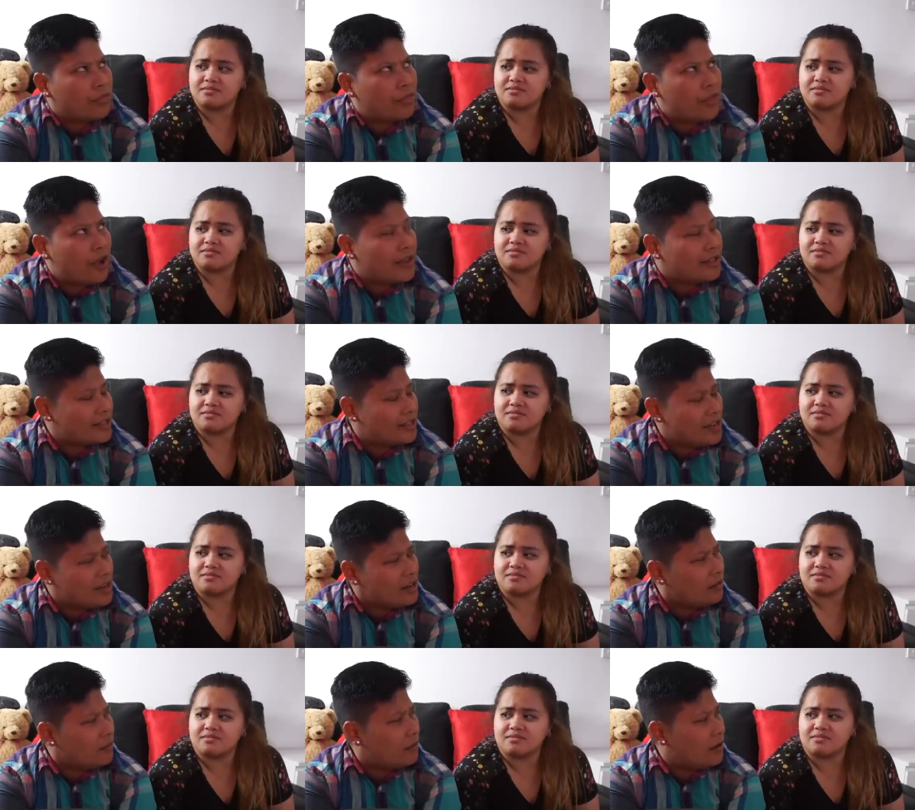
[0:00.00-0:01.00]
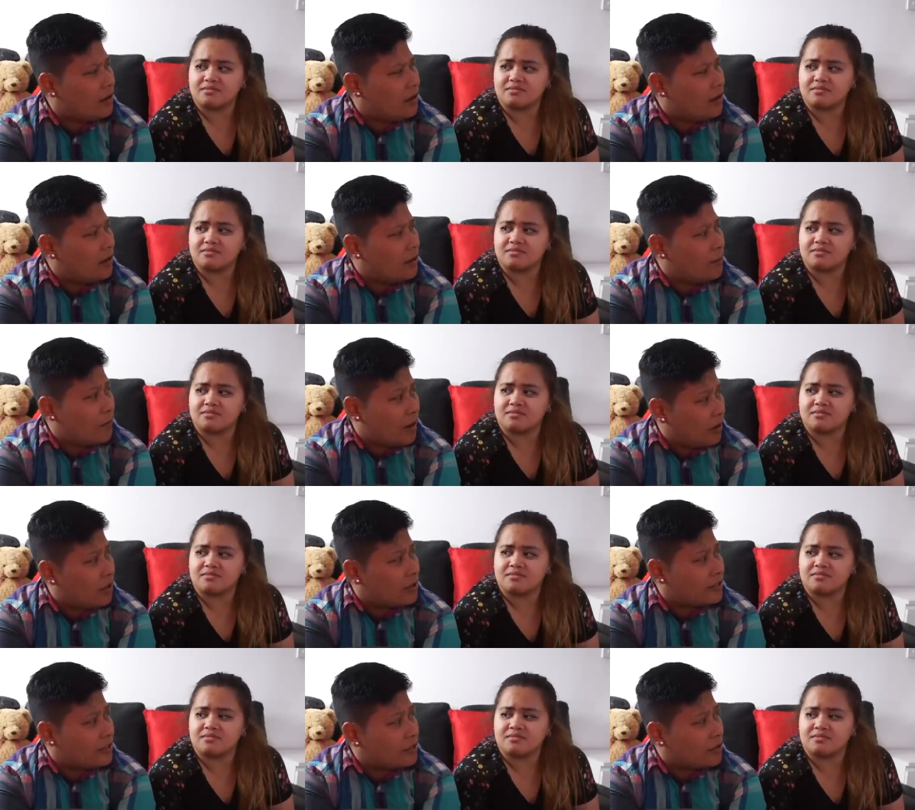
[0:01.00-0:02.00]
Speaker 1: 13. My
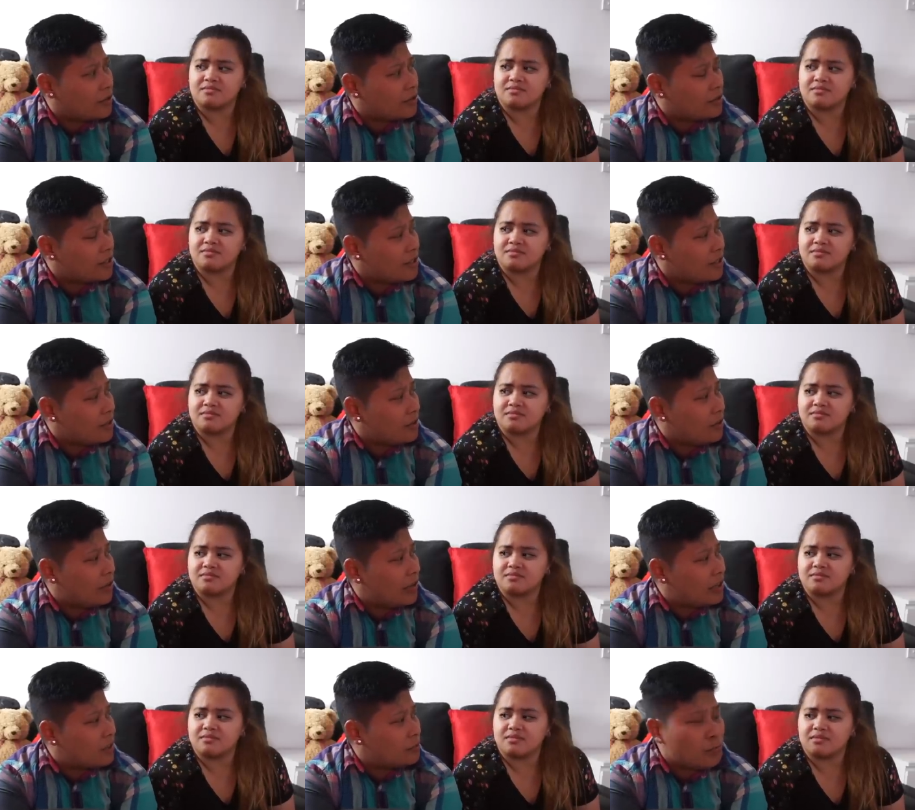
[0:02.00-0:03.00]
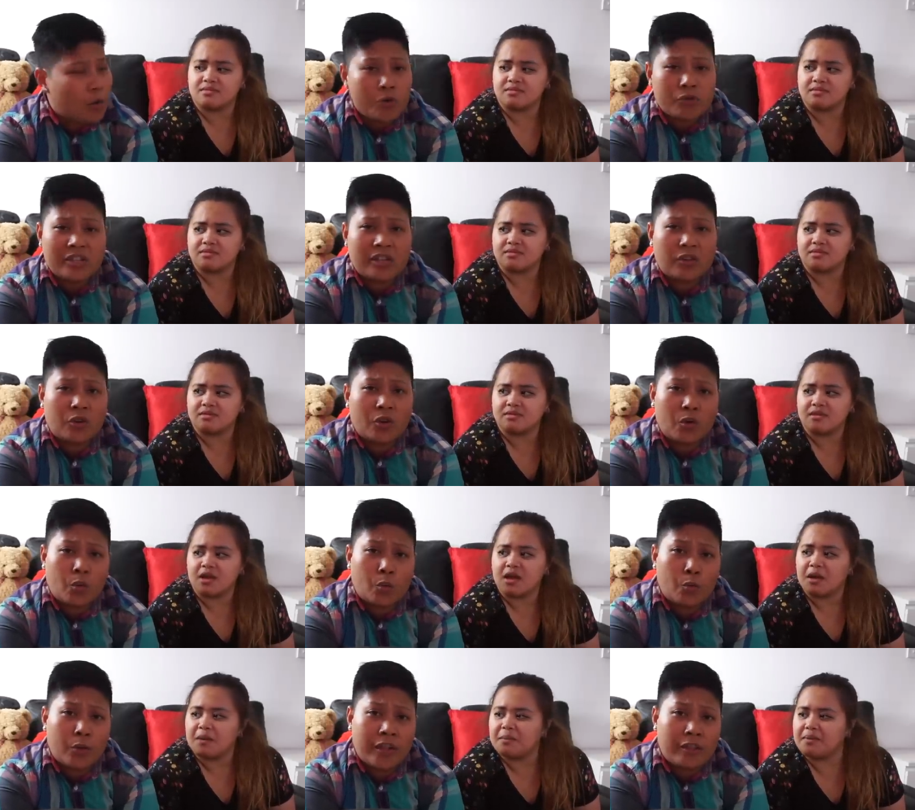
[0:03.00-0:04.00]
auntie cooked it. It's mostly
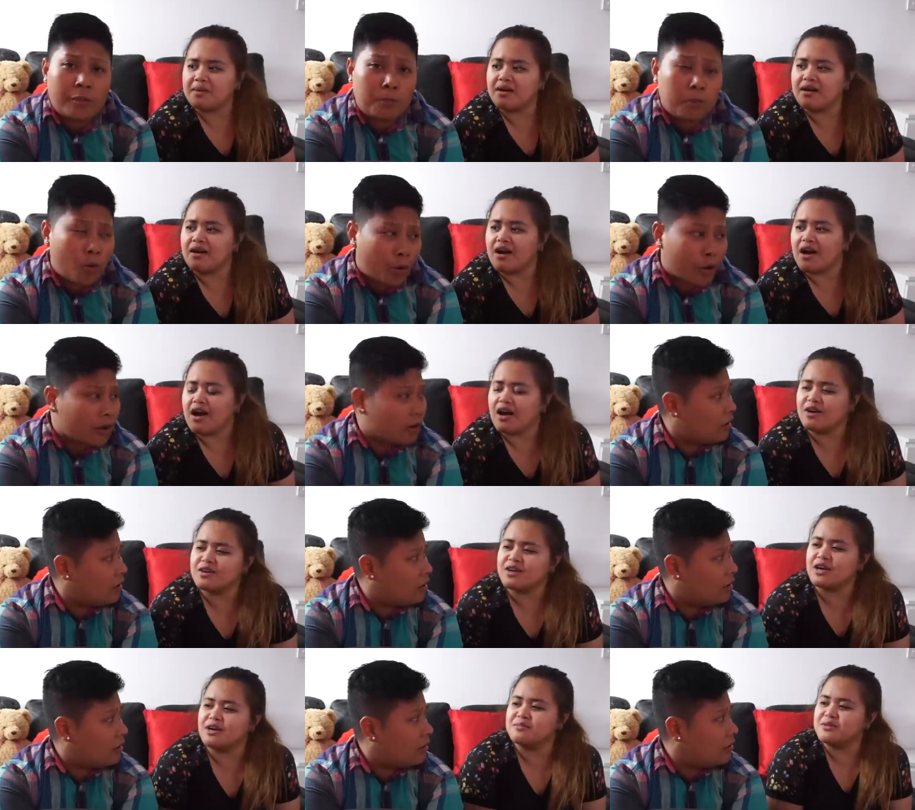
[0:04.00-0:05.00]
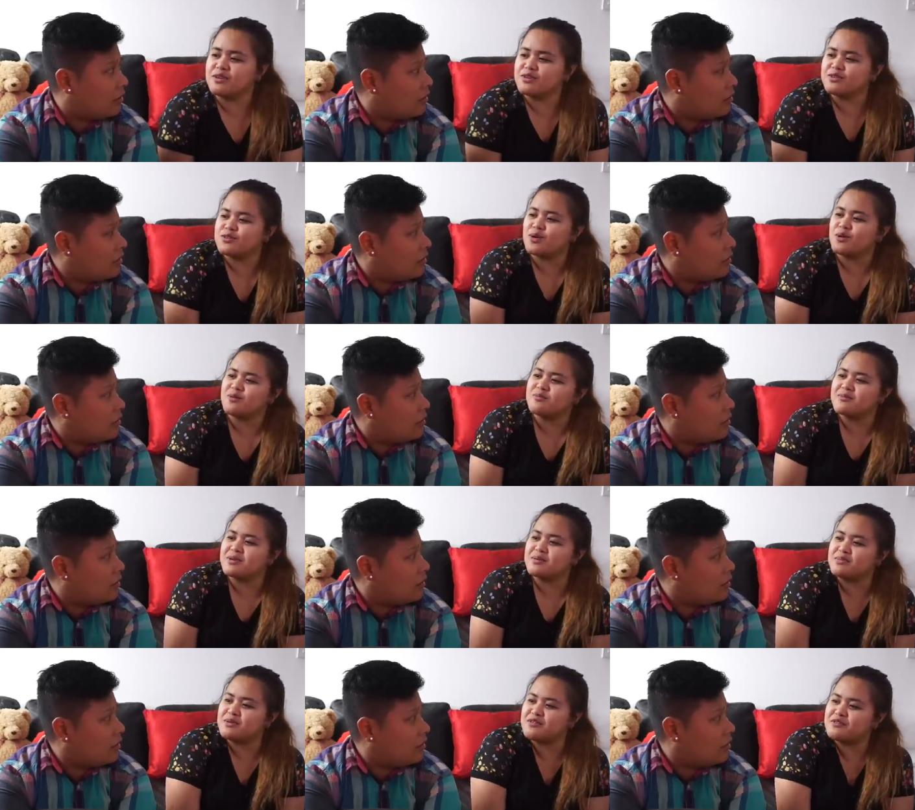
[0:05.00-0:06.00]
cooked with but pork.
Speaker 2: How come you told
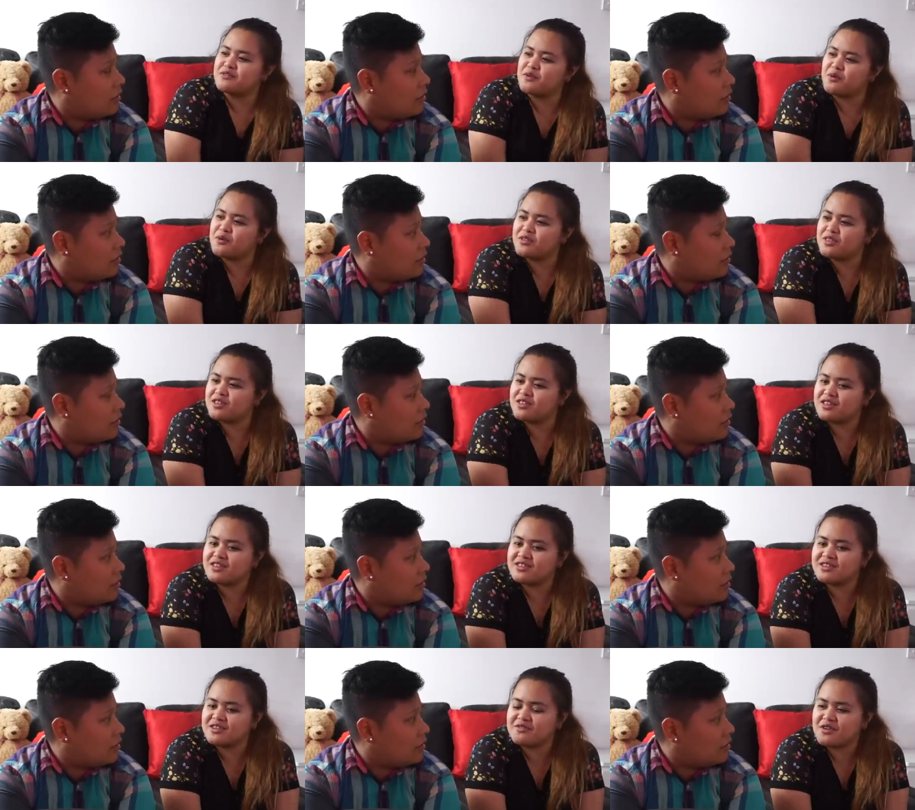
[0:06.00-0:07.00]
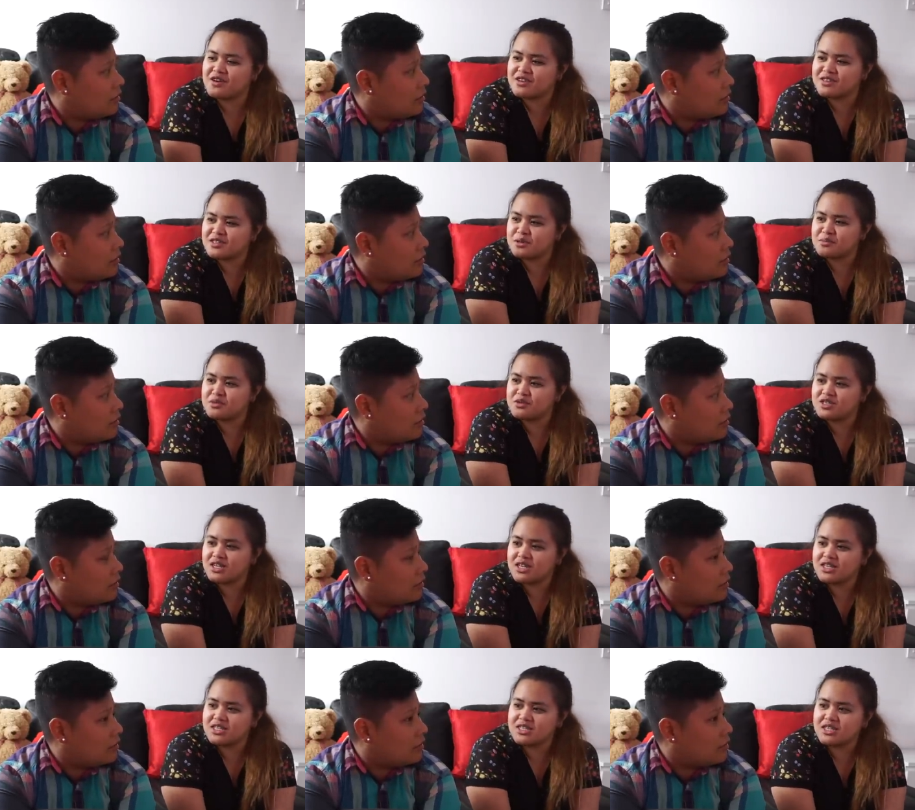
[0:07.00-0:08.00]
me before that that's the first time you
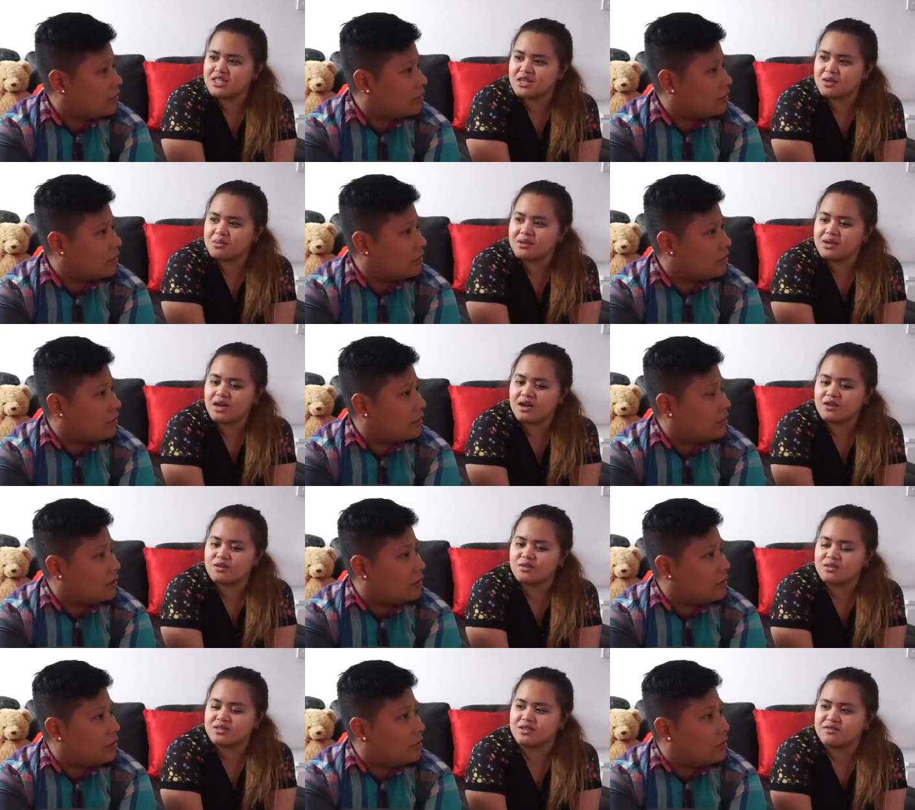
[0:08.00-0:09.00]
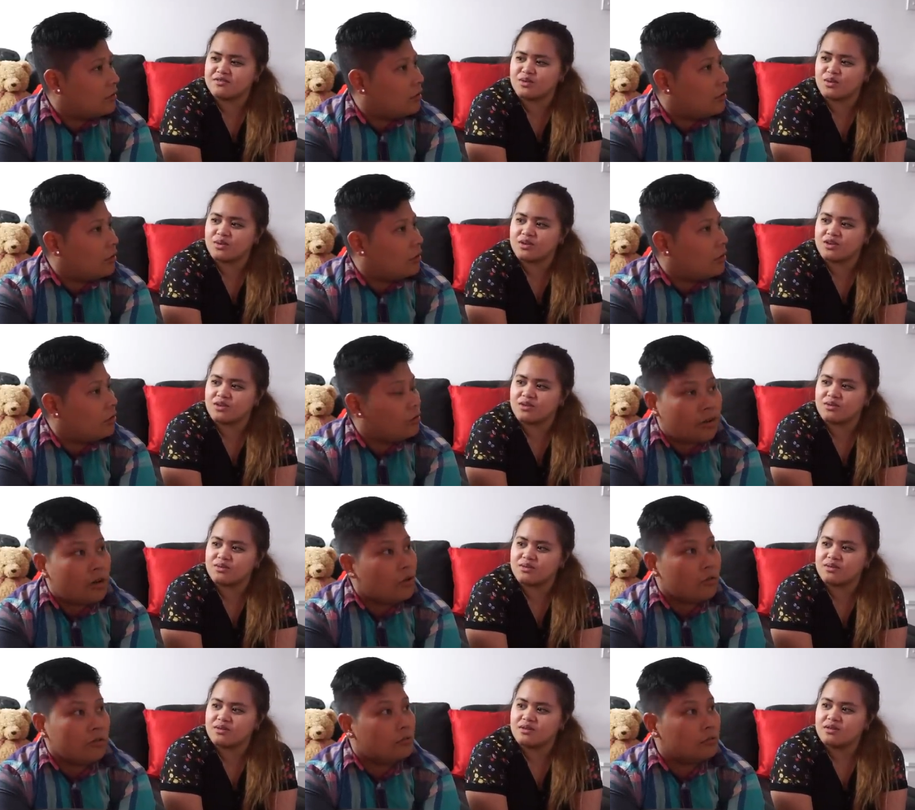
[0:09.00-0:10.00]
tasted it when I cooked it for you?
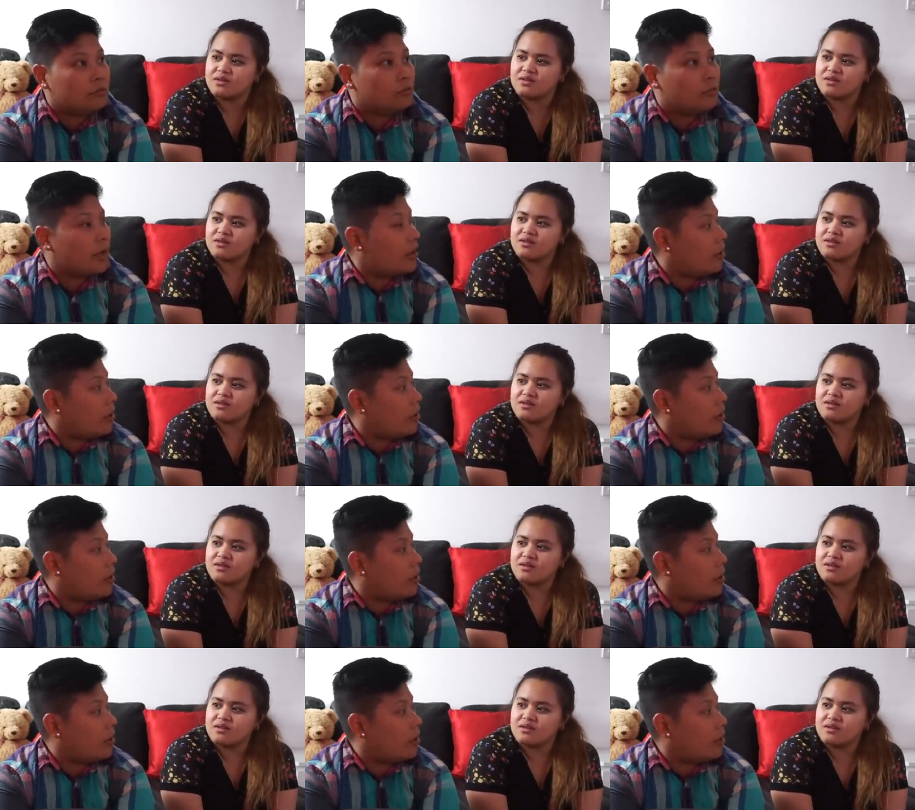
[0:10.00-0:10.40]
No,
Speaker 1: my